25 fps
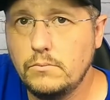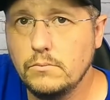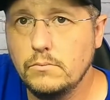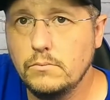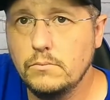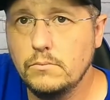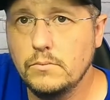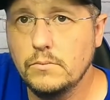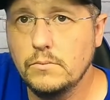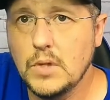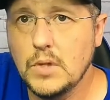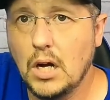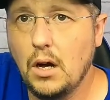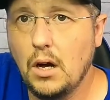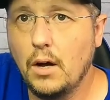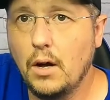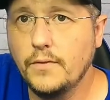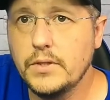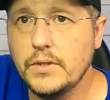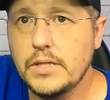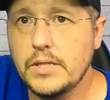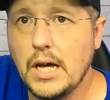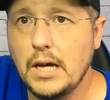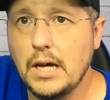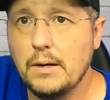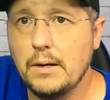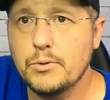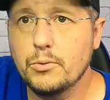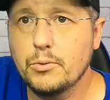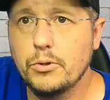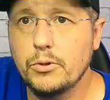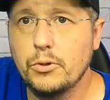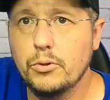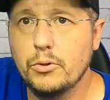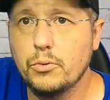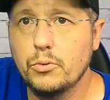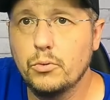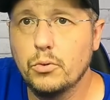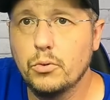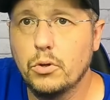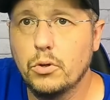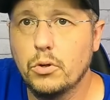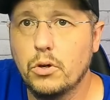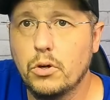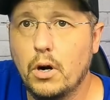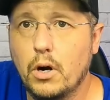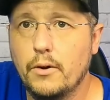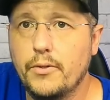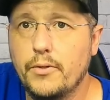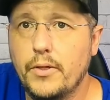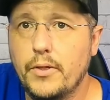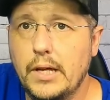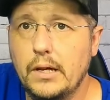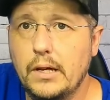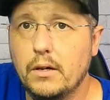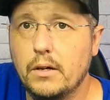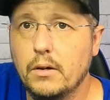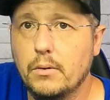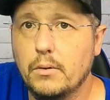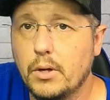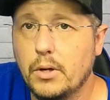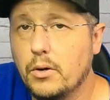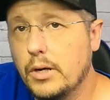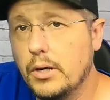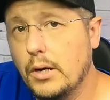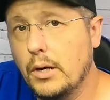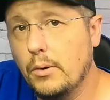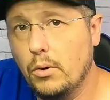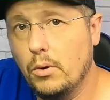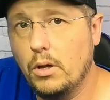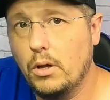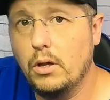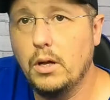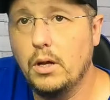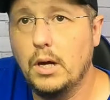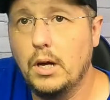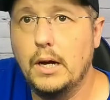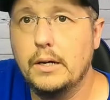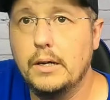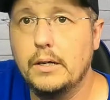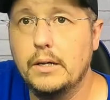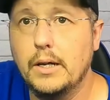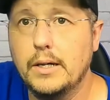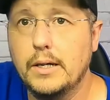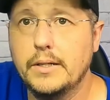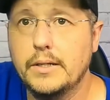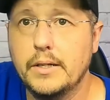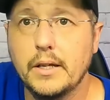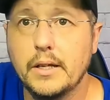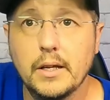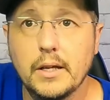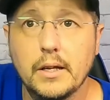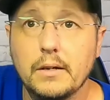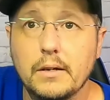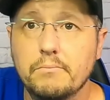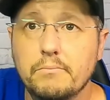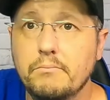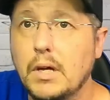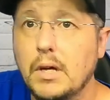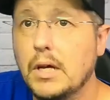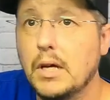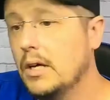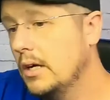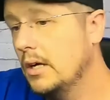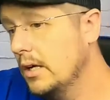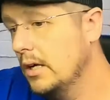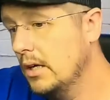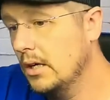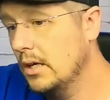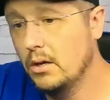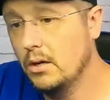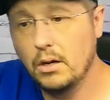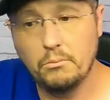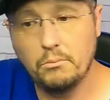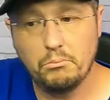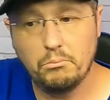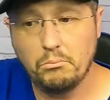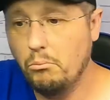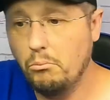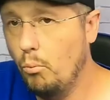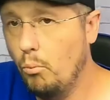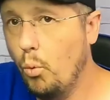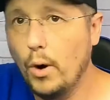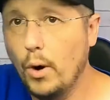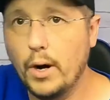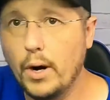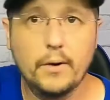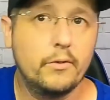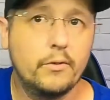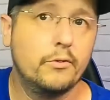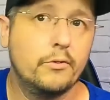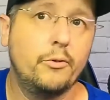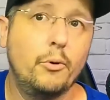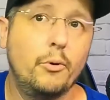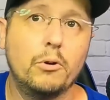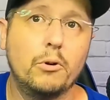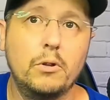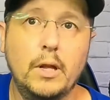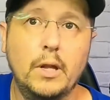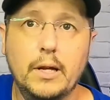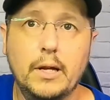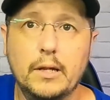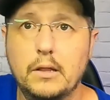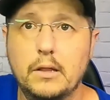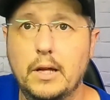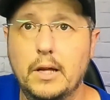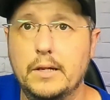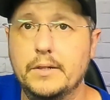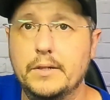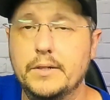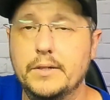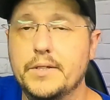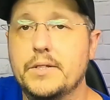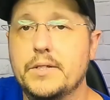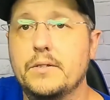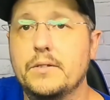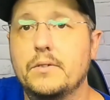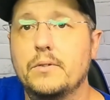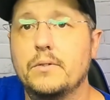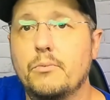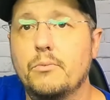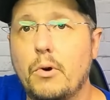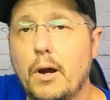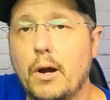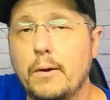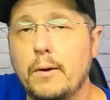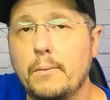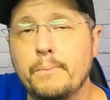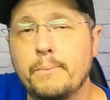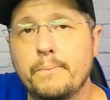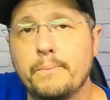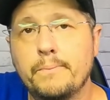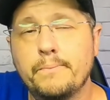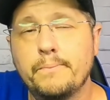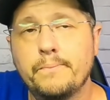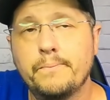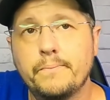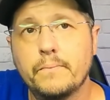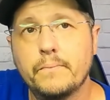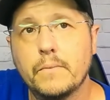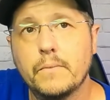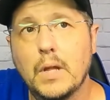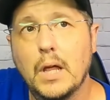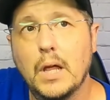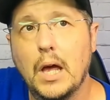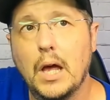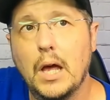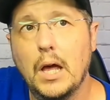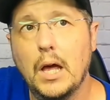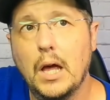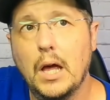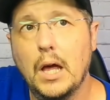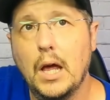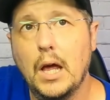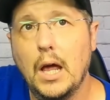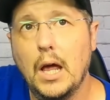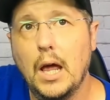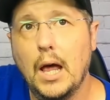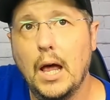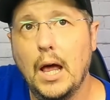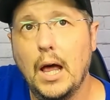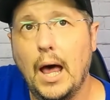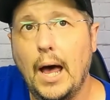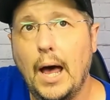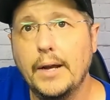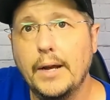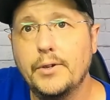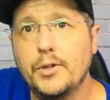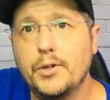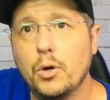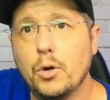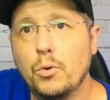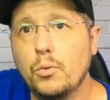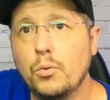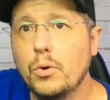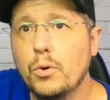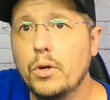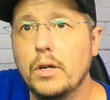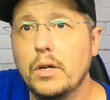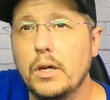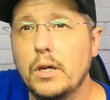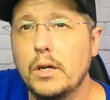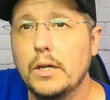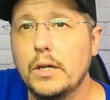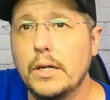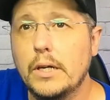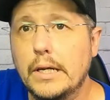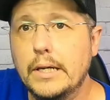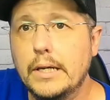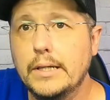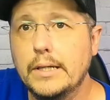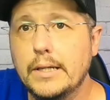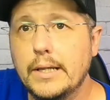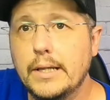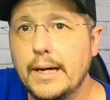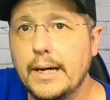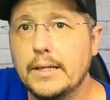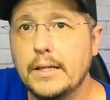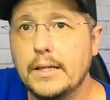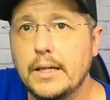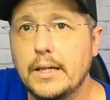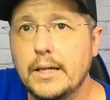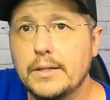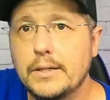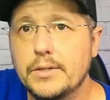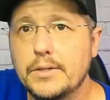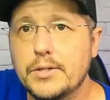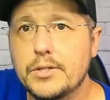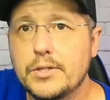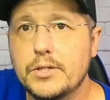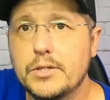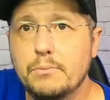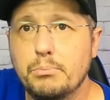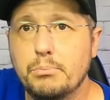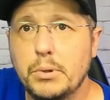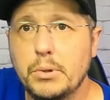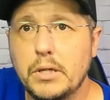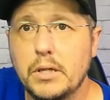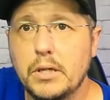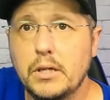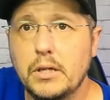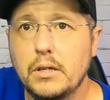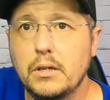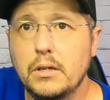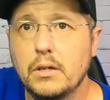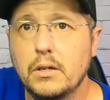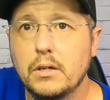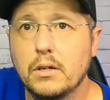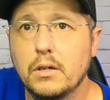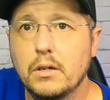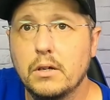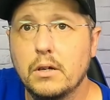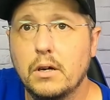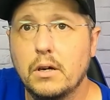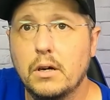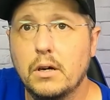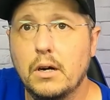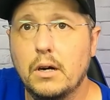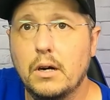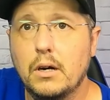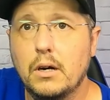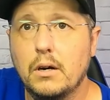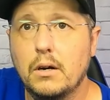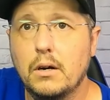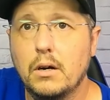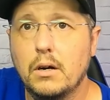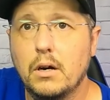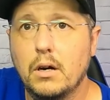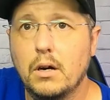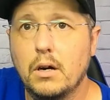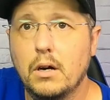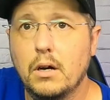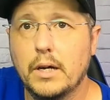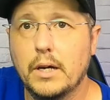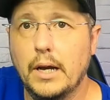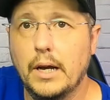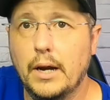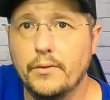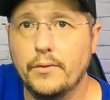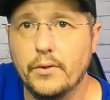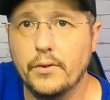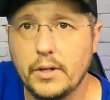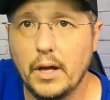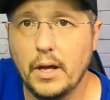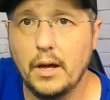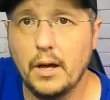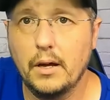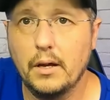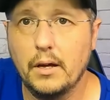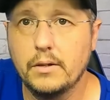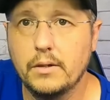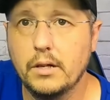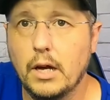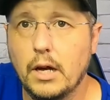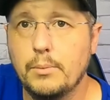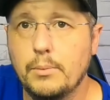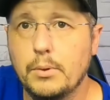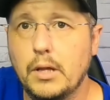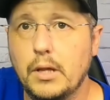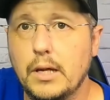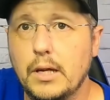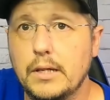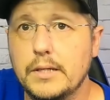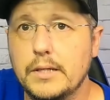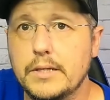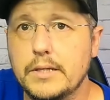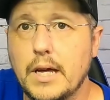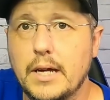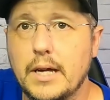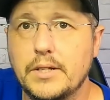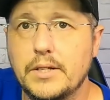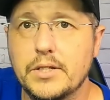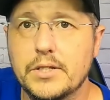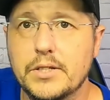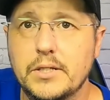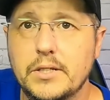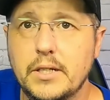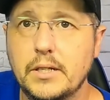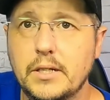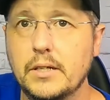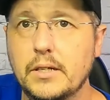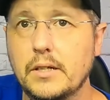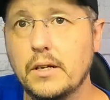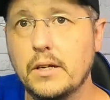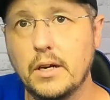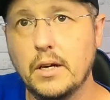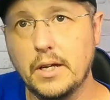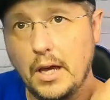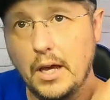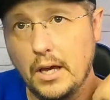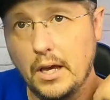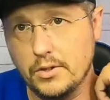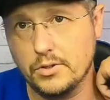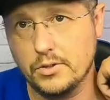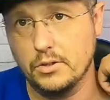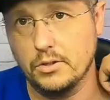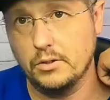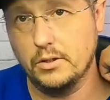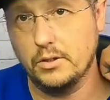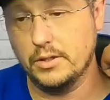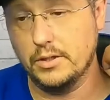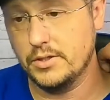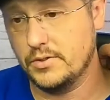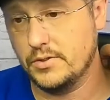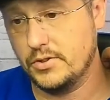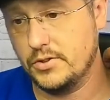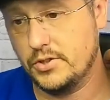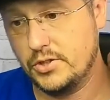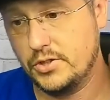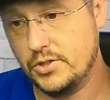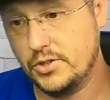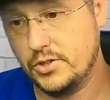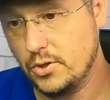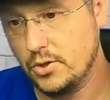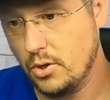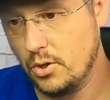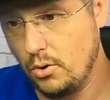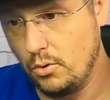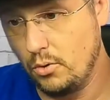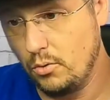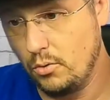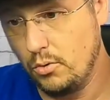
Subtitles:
oftentimes when you are thinking of like, okay, well, I'd like to get whatever focal length lens, right? I don't need that lens to be like an everyday type of lens. I just need it occasionally. So